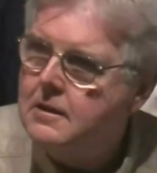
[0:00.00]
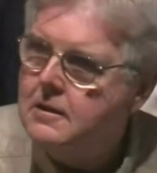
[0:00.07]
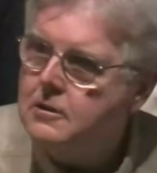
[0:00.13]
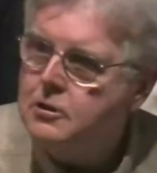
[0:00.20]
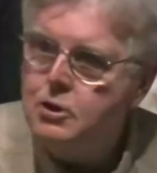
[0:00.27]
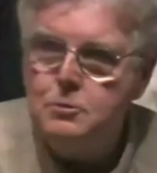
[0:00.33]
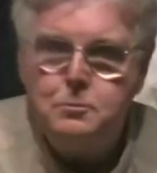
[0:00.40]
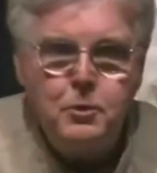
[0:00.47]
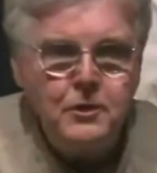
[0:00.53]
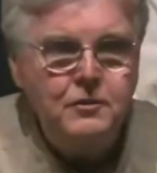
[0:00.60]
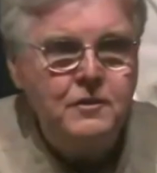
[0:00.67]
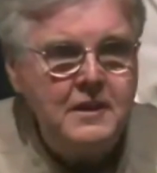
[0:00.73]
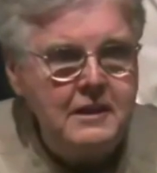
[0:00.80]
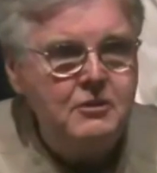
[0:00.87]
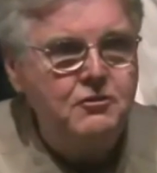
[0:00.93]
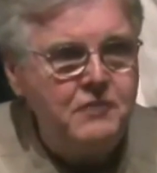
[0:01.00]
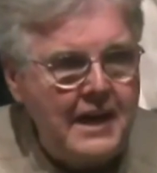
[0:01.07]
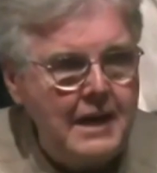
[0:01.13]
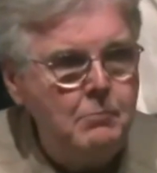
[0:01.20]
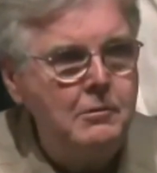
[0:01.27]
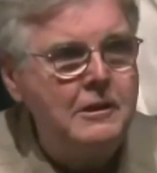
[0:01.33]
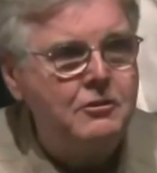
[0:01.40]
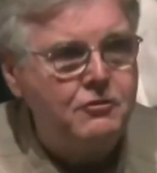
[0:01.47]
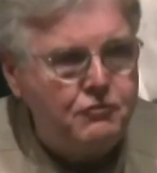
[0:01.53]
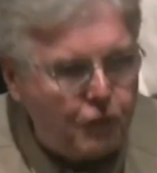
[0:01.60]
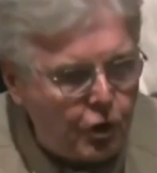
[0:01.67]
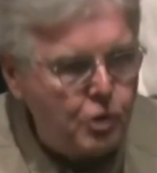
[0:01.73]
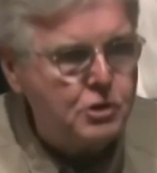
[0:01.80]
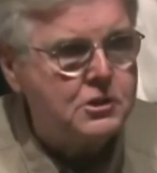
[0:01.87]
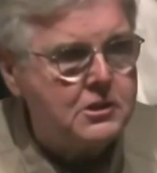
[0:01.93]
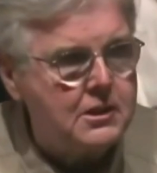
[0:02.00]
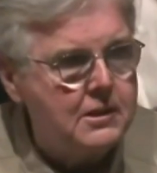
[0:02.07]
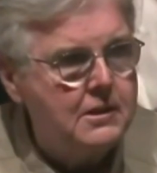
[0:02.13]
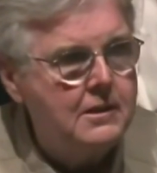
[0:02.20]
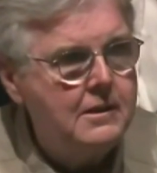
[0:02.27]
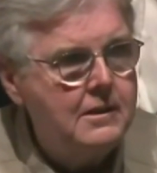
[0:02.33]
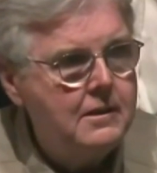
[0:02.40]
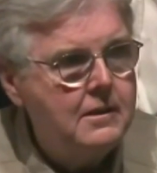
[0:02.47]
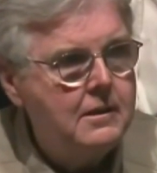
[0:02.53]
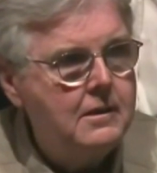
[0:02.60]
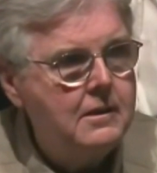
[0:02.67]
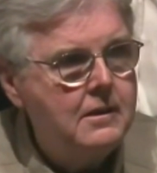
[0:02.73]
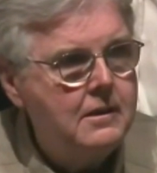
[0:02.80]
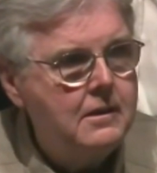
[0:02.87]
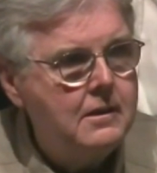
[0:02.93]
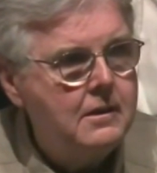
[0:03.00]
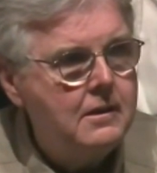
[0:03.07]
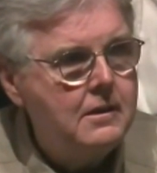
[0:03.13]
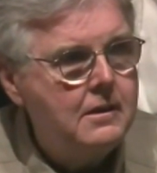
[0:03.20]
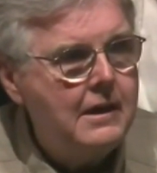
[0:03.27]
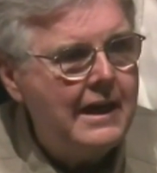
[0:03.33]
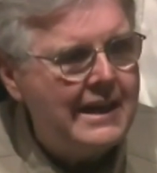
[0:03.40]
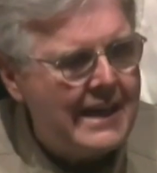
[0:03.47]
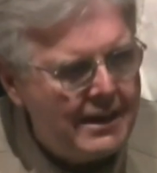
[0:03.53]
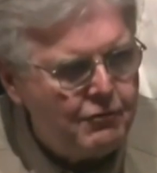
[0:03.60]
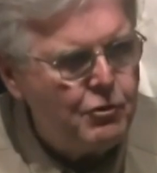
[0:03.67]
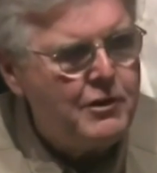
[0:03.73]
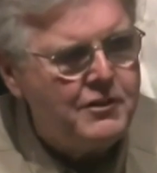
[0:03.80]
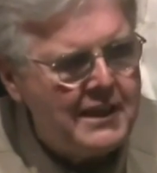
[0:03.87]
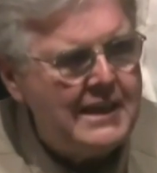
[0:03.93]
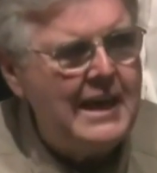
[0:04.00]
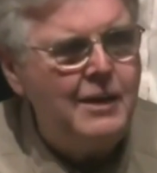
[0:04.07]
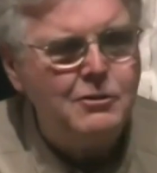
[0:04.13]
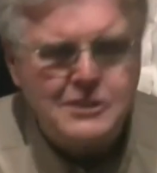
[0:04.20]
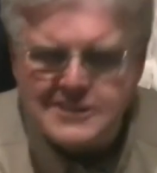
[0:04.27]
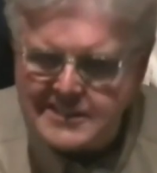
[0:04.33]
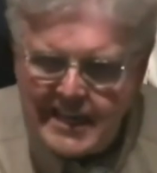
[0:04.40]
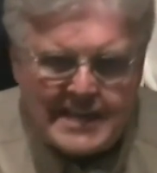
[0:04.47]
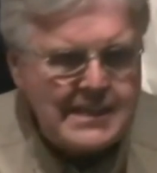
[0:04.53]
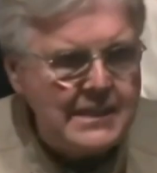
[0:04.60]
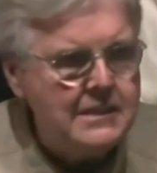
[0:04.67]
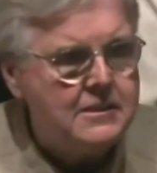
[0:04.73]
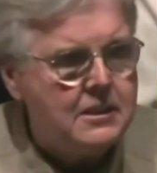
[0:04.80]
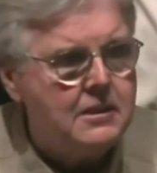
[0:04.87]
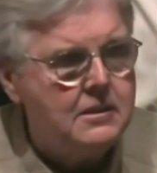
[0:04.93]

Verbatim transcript: to put these families first and everything else second?